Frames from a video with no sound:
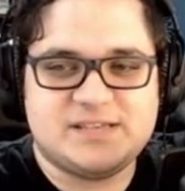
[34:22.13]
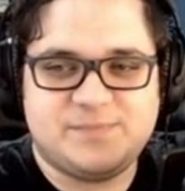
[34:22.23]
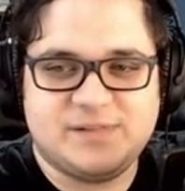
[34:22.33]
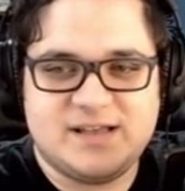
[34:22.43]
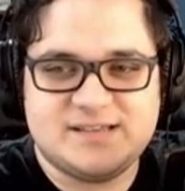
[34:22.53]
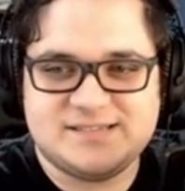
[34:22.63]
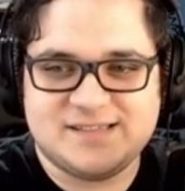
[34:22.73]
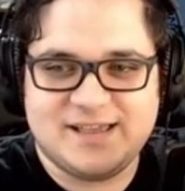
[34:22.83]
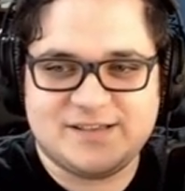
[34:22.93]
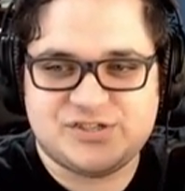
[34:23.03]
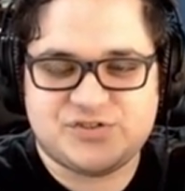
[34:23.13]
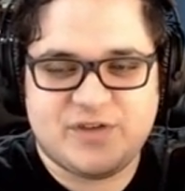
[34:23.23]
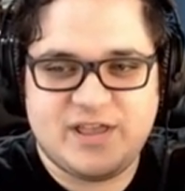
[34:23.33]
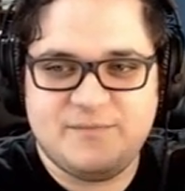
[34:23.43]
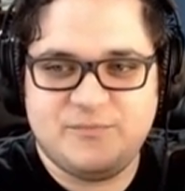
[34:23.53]
Plus, like
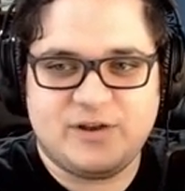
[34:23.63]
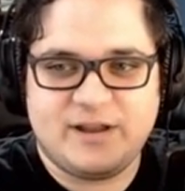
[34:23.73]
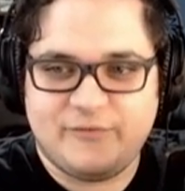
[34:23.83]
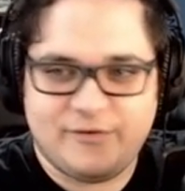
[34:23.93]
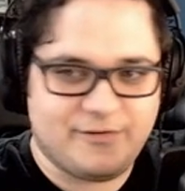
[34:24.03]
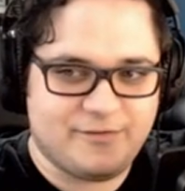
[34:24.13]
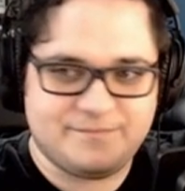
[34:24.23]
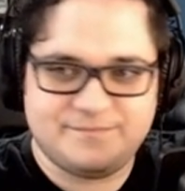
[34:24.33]
stream whatever